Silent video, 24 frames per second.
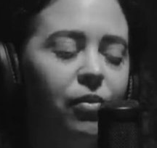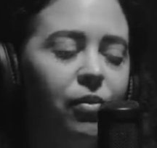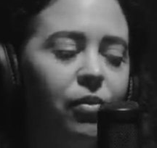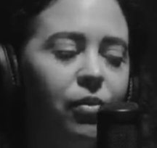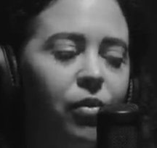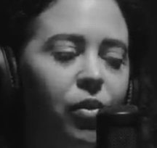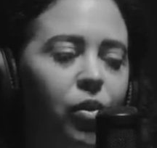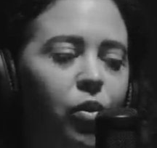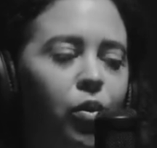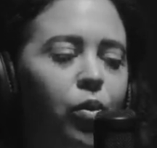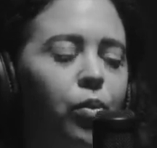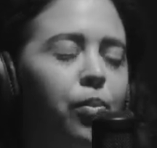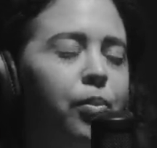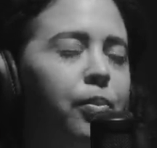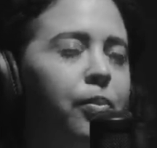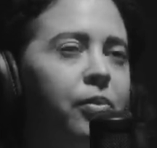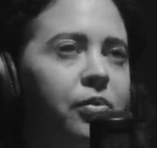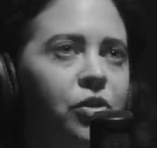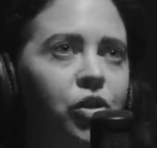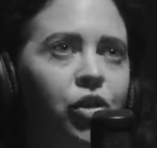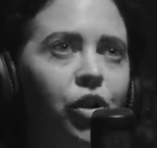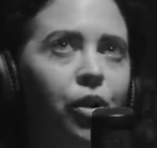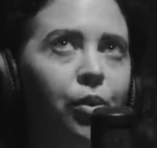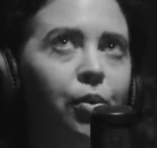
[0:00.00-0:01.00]
well,
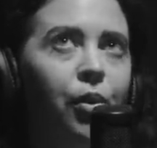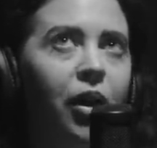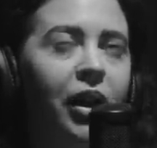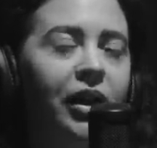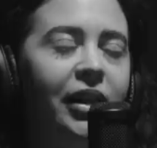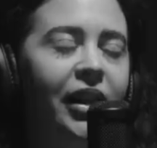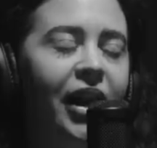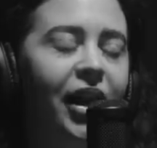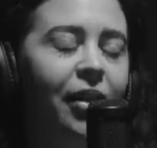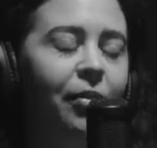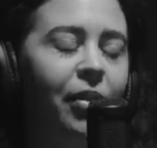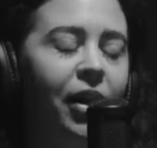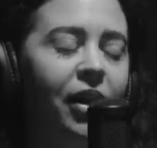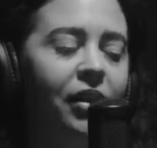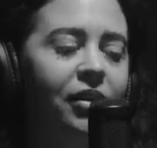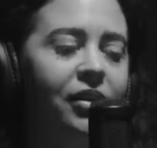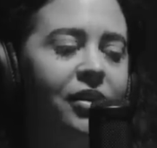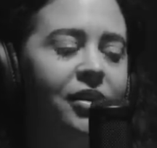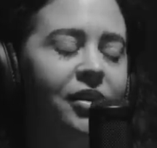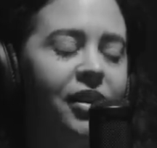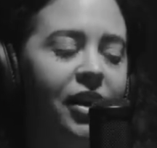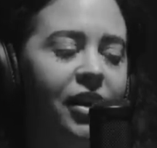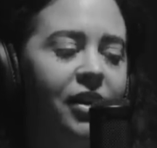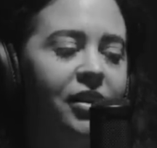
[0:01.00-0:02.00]
Joe Biden came out and
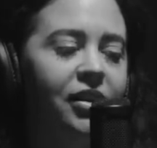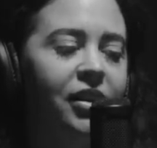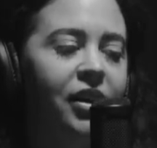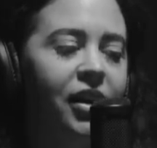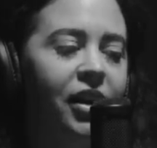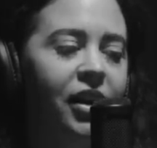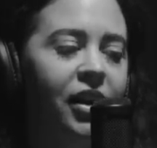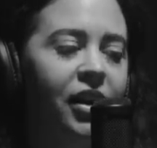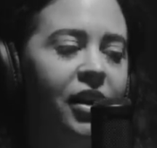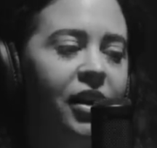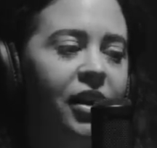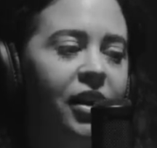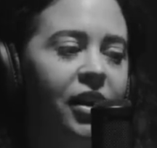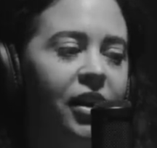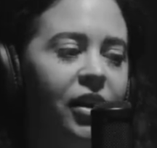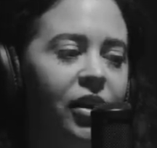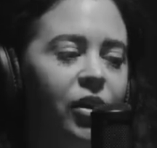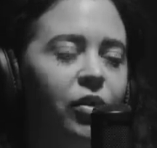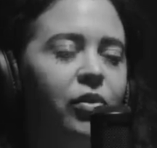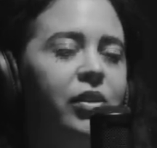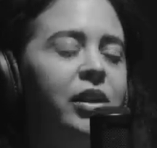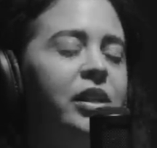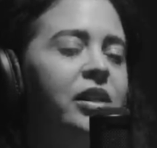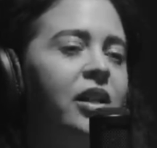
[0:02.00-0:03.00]
said, you
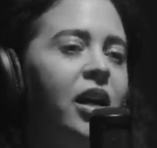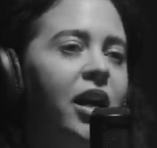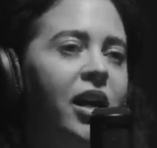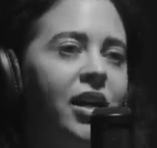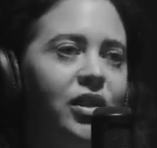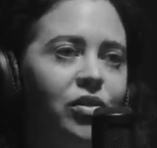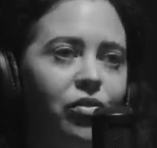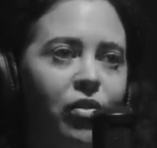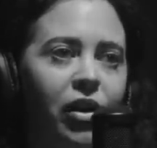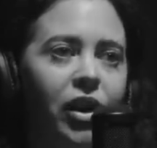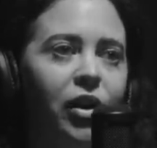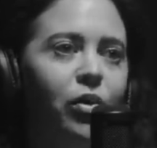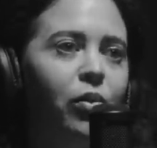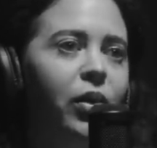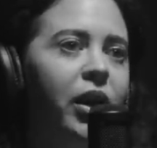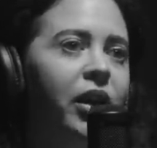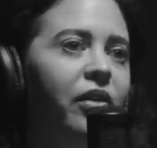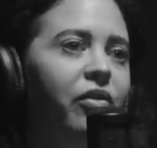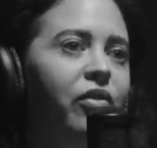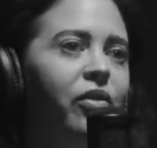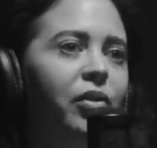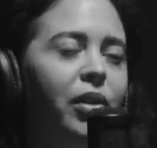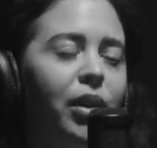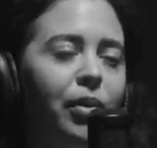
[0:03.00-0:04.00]
know, these guys ran away
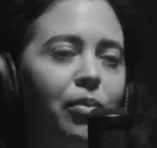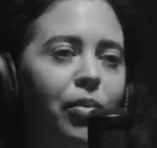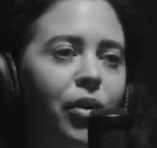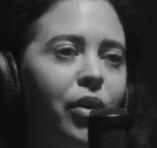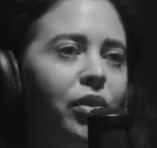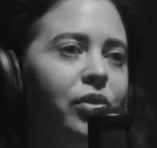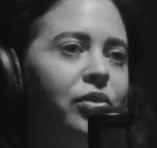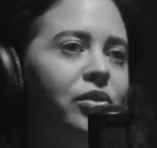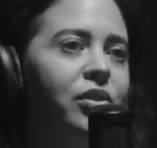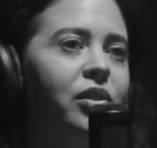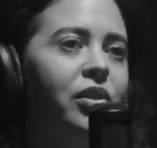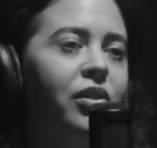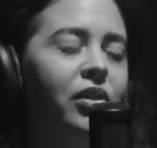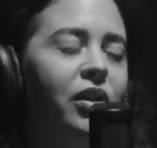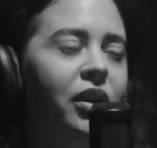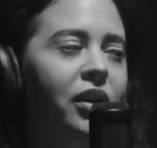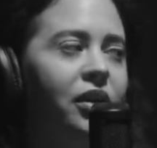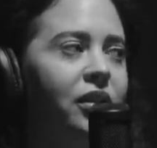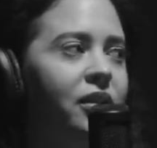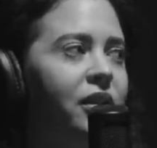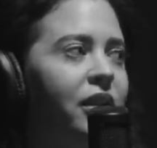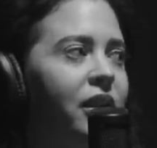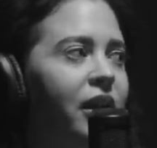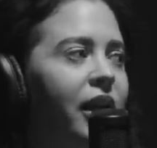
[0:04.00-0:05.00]
from their posts and
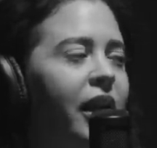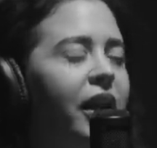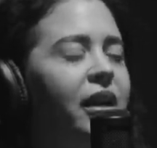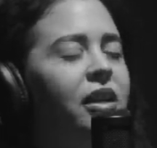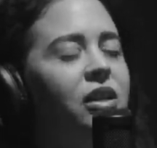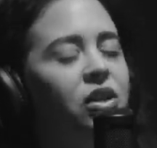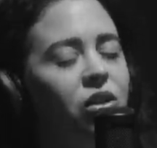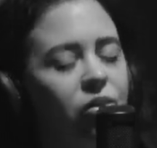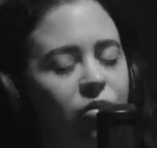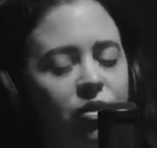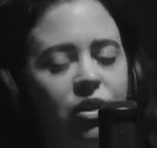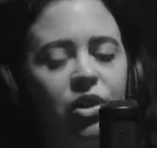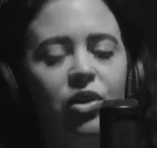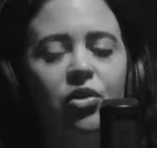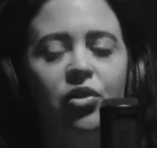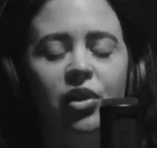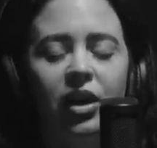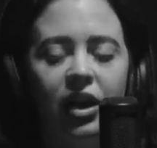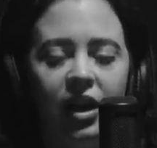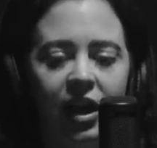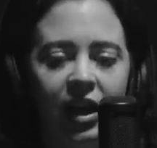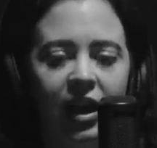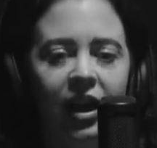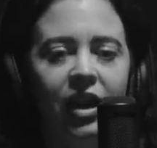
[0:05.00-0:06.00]
things, and and to a
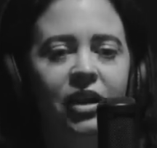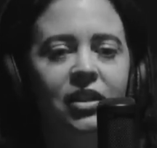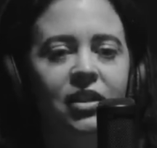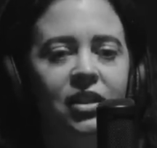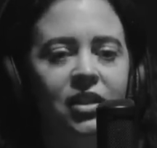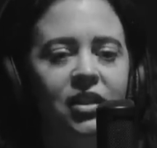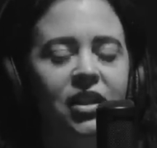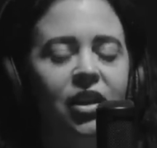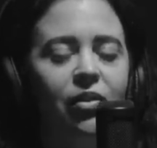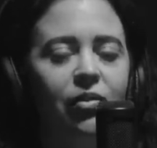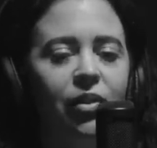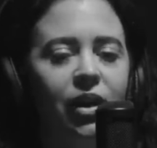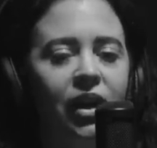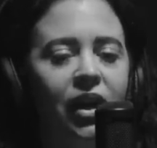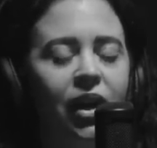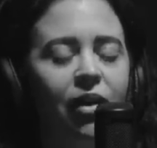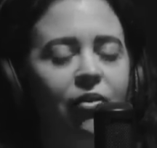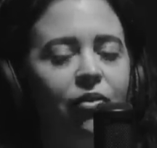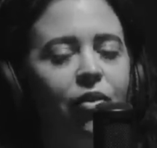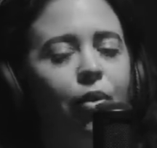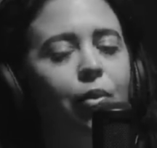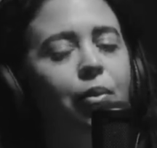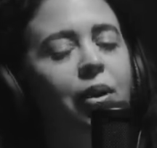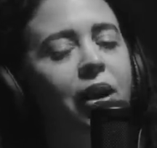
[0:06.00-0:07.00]
degree, I understand where that came
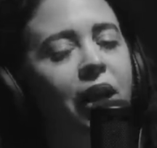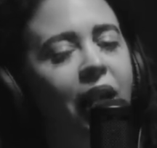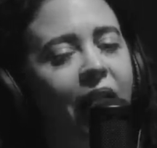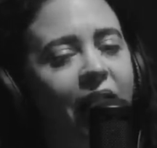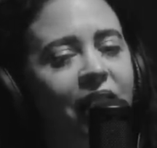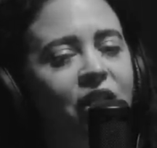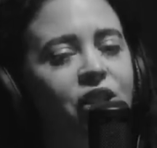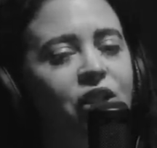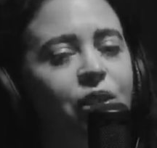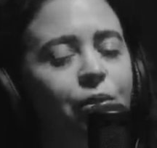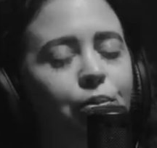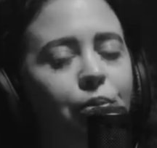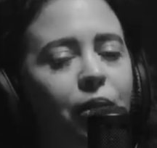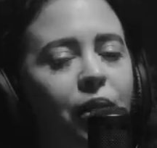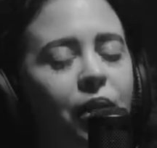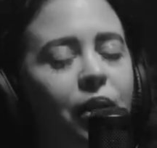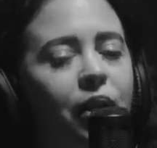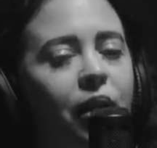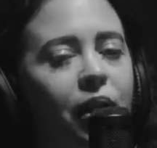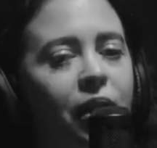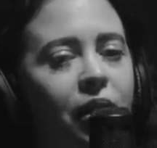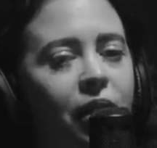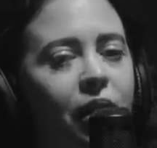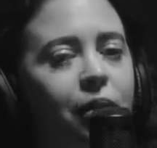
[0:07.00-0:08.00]
from, but it actually it,
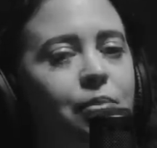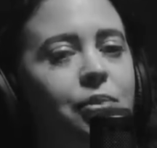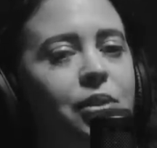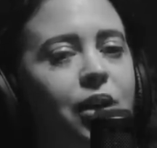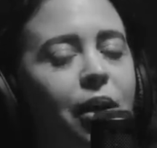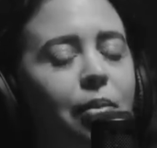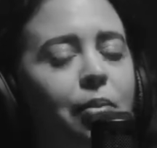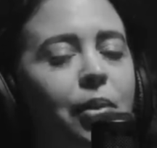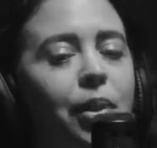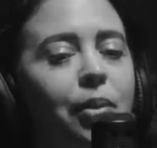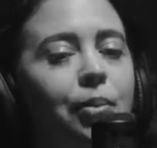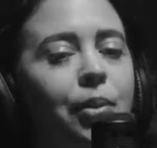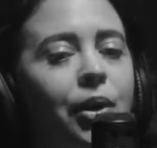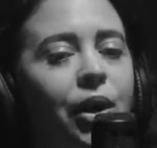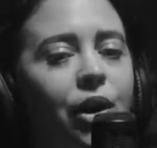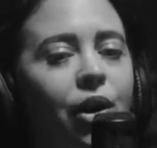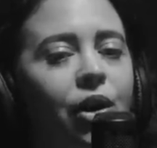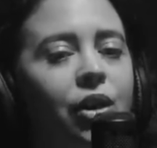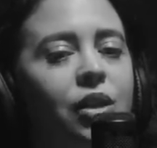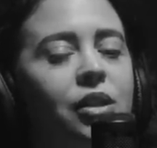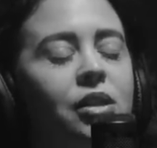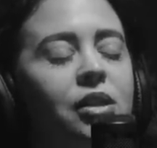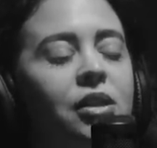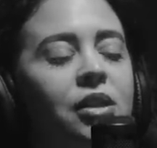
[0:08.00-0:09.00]
it upset me
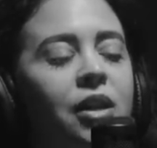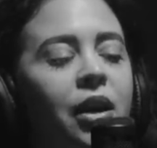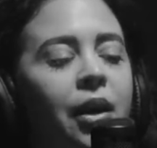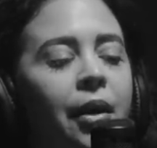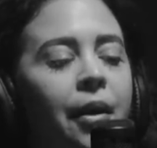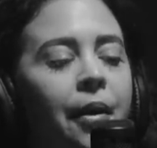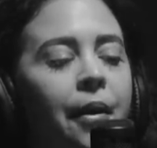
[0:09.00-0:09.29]
because